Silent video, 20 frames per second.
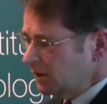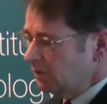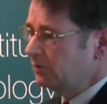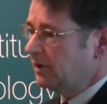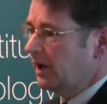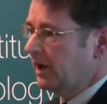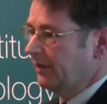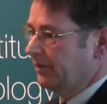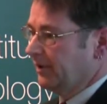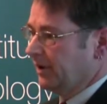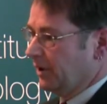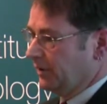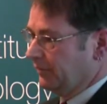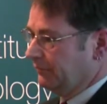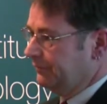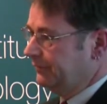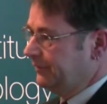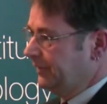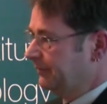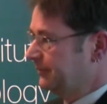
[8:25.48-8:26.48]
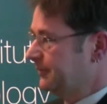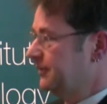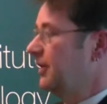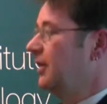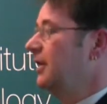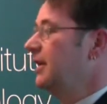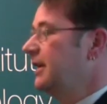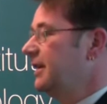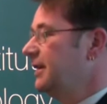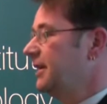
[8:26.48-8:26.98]
around the kind of
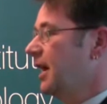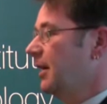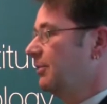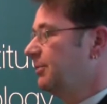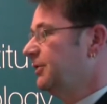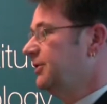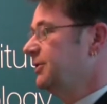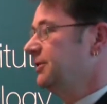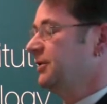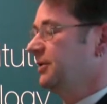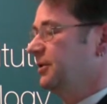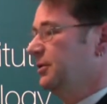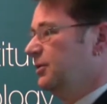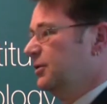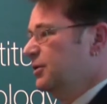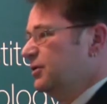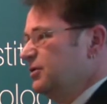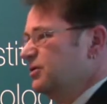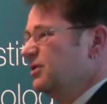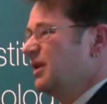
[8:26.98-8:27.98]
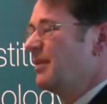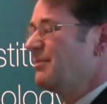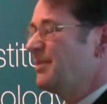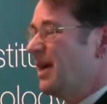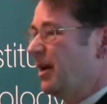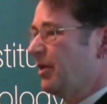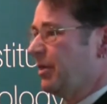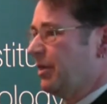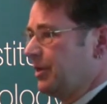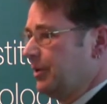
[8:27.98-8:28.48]
15 up to
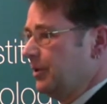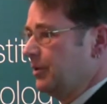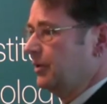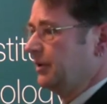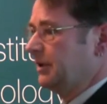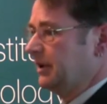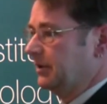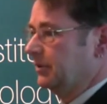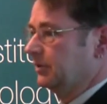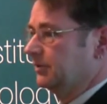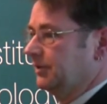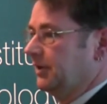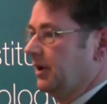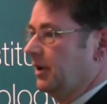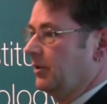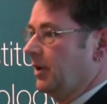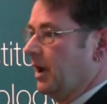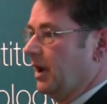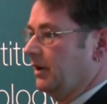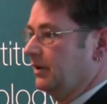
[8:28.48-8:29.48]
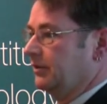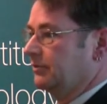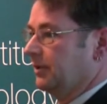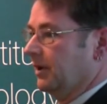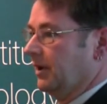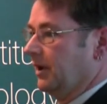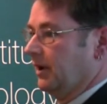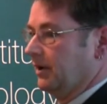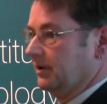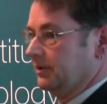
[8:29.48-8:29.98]
about 30 or so age
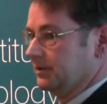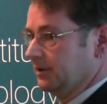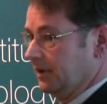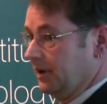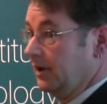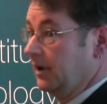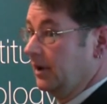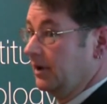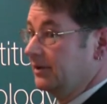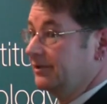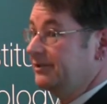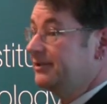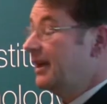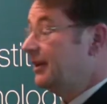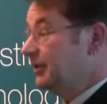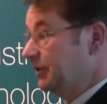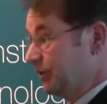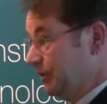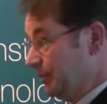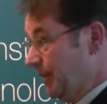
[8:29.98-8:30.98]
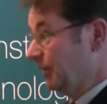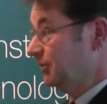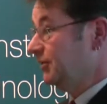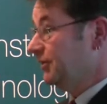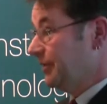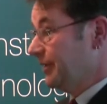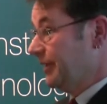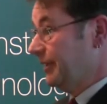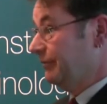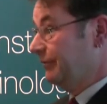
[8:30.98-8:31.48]
range tend to do
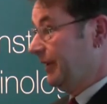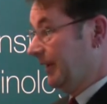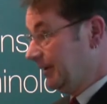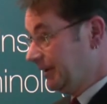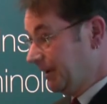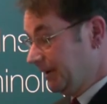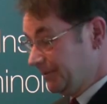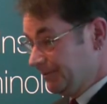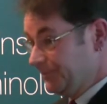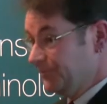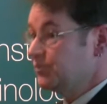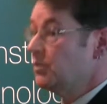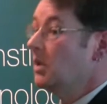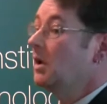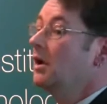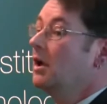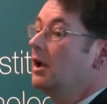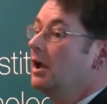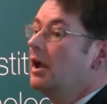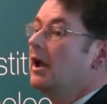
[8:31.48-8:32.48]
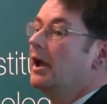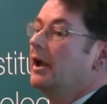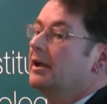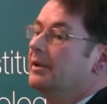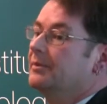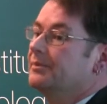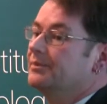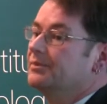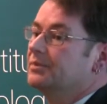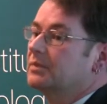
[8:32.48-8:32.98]
most of the offending
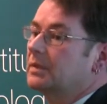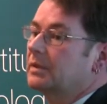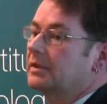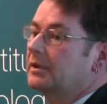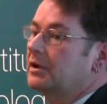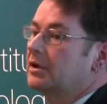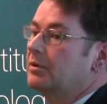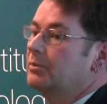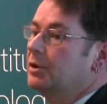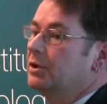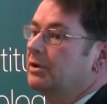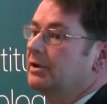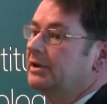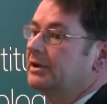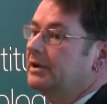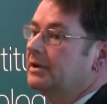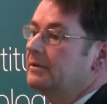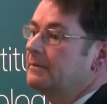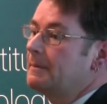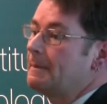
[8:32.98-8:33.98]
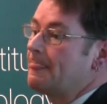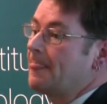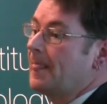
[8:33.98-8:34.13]
in the community.